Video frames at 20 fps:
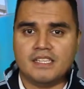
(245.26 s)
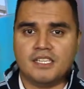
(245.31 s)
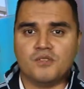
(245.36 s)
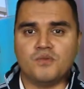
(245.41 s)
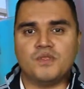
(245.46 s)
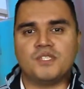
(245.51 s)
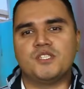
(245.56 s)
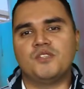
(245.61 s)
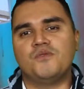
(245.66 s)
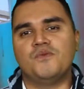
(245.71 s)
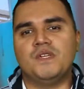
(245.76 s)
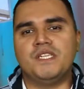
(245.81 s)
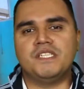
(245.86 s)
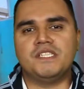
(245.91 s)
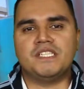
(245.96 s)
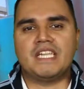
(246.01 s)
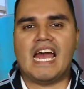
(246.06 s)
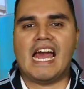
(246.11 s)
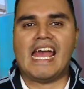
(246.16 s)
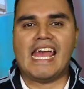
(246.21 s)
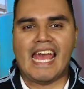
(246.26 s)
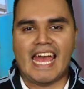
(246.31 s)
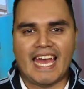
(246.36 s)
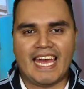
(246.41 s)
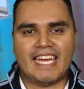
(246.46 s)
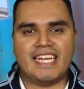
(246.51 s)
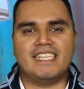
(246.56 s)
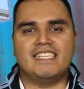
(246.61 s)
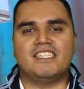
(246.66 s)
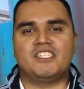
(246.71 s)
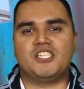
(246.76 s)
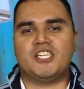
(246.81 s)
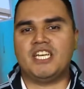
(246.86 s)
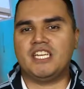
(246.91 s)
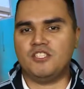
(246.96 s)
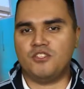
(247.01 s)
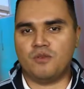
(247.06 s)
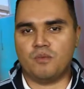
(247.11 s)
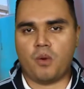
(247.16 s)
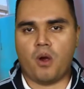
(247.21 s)
This was the reason I had the
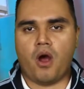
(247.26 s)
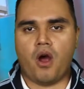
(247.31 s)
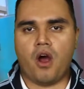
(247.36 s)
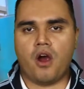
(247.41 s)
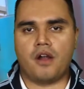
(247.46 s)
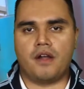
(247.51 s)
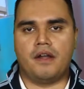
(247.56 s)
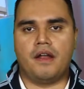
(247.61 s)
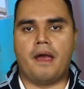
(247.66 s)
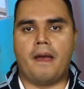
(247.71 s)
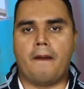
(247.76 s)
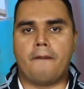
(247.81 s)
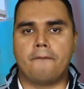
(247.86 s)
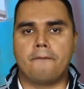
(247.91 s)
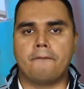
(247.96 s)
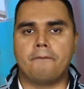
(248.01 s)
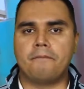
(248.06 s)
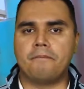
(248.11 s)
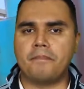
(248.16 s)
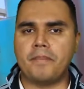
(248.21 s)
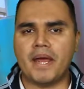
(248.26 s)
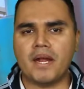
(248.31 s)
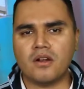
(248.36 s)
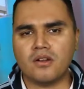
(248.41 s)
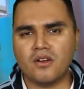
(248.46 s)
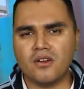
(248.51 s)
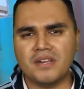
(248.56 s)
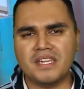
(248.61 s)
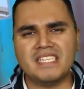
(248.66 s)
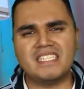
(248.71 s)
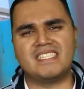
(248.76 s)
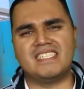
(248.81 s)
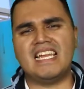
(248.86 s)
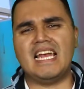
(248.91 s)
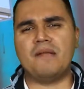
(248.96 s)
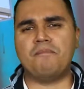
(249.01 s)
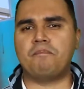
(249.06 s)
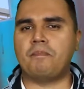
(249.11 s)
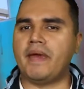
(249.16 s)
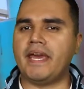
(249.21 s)
change of heart. Paragon is
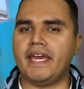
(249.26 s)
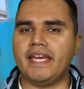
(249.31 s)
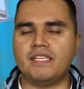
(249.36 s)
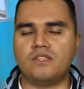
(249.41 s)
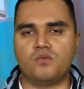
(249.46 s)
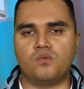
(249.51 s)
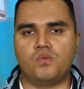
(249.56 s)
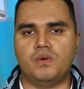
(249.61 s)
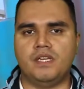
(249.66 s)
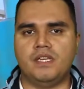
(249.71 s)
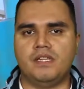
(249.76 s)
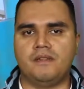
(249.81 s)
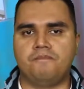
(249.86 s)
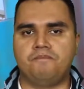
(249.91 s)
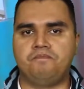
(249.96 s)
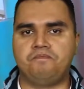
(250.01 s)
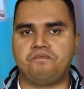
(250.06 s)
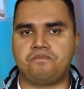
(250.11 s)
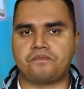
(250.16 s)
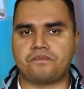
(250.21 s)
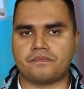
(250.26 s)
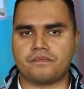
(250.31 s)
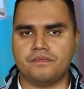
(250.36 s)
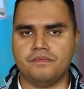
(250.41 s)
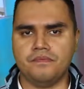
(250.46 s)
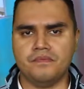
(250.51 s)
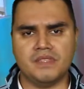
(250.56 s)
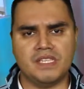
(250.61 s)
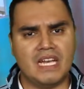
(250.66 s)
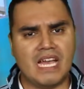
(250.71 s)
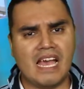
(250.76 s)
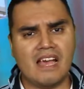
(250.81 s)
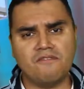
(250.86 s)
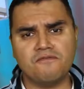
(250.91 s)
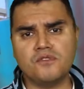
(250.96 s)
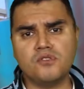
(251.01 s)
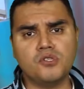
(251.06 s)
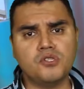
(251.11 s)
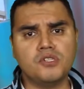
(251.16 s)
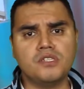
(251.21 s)
not pay to win.
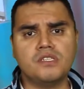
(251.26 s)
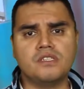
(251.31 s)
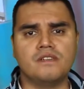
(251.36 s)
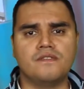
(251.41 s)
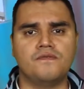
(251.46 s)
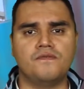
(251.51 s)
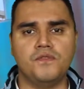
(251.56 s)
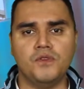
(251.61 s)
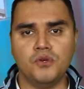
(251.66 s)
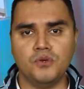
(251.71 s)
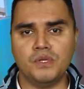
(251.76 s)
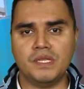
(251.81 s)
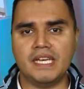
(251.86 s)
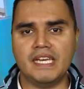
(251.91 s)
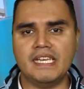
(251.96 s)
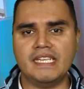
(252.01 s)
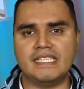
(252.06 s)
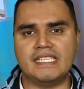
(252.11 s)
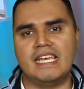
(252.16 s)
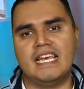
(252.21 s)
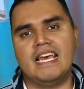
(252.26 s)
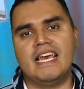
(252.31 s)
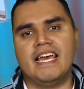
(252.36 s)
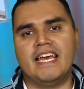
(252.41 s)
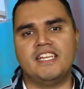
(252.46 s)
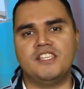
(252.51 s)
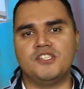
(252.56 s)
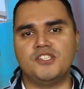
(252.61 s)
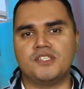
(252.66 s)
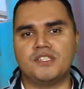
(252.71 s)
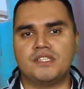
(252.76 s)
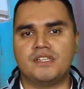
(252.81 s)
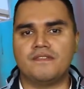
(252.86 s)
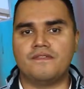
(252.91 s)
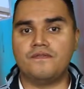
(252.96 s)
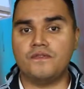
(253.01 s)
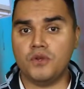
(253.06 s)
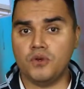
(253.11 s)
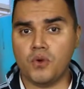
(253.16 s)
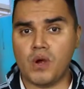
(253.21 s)
After just a few days and just a
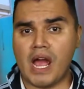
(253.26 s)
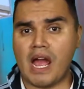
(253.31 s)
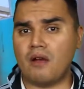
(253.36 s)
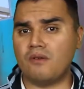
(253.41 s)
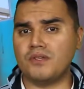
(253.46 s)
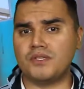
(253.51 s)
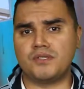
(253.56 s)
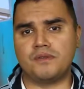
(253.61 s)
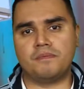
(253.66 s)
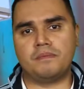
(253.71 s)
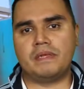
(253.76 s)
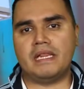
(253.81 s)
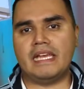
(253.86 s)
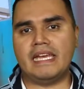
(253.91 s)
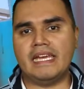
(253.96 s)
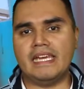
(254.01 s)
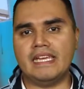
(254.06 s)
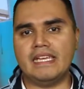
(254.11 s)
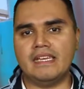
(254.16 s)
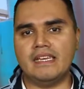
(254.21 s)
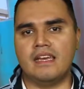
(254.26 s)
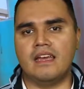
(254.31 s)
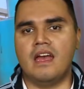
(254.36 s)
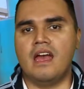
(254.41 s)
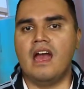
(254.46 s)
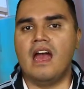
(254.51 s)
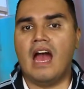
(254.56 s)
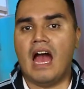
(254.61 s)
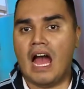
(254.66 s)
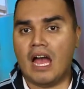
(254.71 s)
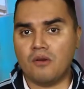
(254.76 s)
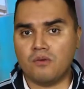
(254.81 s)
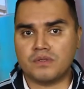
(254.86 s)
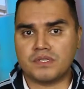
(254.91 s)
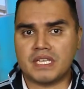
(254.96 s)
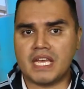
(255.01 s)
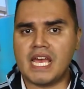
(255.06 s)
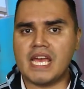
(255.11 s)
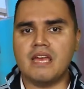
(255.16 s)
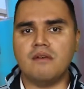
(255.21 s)
few hours of playing, I
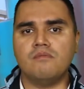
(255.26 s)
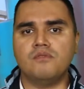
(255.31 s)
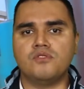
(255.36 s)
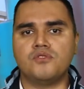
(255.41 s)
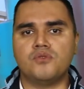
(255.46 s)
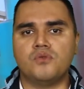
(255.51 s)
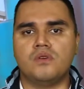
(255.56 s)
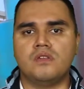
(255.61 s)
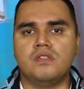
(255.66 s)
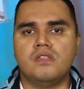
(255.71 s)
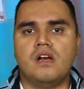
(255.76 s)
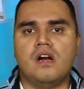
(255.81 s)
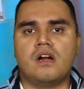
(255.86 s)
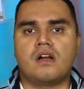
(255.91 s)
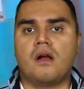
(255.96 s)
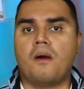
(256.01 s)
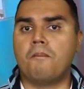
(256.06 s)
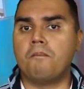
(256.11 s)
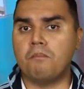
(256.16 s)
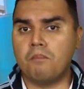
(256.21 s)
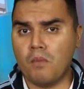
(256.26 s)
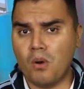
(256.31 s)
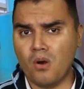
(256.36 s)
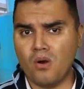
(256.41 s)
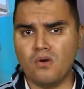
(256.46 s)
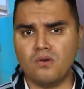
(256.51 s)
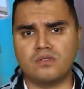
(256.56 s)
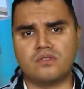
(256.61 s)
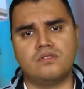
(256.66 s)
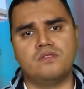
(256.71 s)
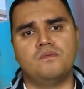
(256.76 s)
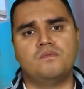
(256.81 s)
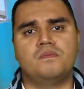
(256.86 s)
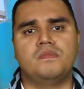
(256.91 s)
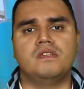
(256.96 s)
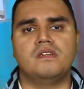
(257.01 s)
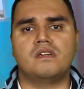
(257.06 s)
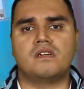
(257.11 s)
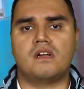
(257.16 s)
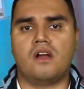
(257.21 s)
was able to unlock most
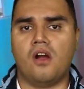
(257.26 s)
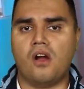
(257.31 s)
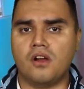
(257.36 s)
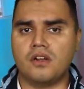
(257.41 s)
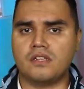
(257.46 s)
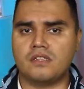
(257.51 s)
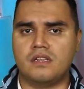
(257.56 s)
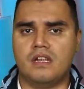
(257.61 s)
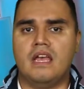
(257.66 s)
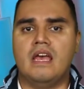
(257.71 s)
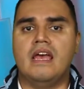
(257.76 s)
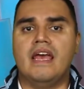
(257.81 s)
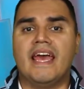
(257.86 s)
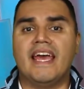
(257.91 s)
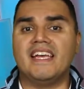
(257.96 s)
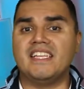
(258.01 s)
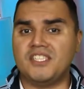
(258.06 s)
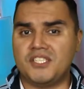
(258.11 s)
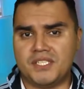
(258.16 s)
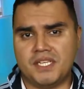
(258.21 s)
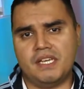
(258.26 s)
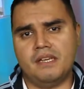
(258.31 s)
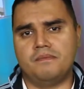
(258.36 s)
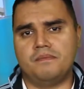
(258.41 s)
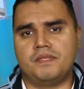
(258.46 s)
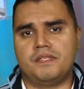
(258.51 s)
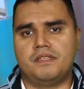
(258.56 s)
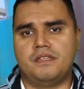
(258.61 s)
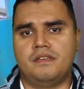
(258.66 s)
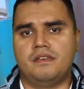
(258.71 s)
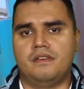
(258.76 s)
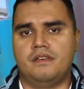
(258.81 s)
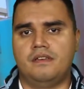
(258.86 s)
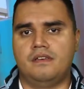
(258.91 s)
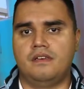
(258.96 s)
of the card and gems.